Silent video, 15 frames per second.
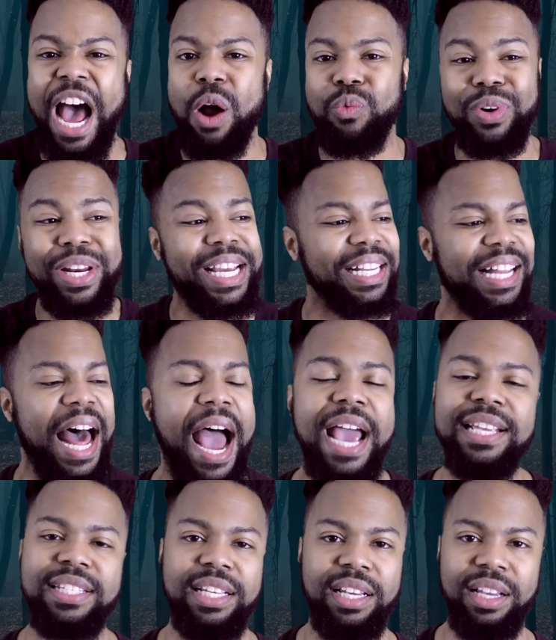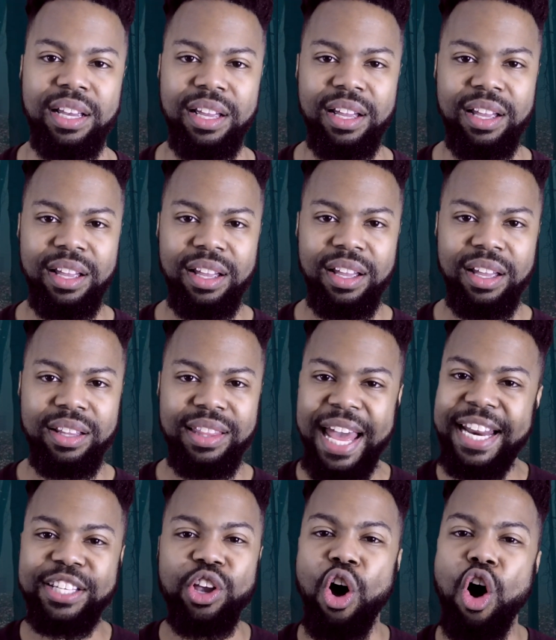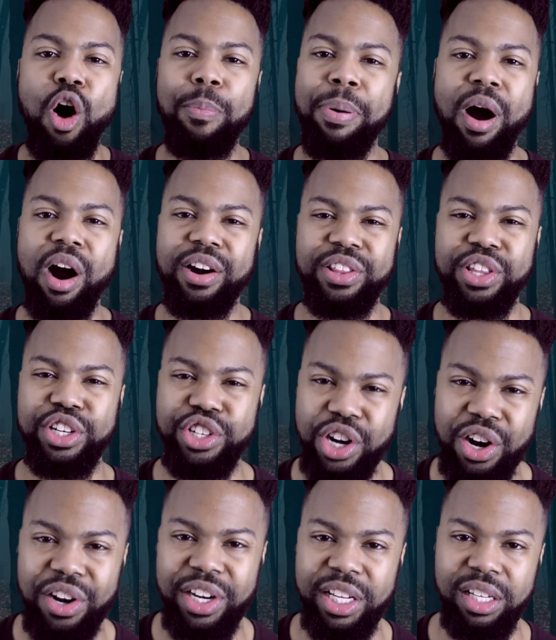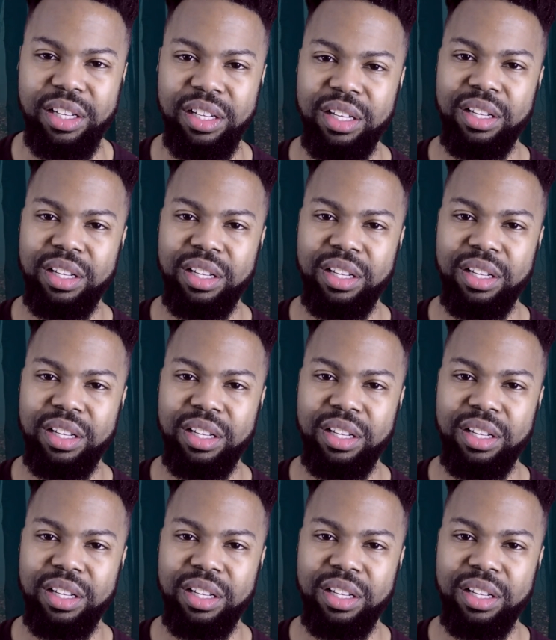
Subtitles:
not realizing that it's all part of the journey.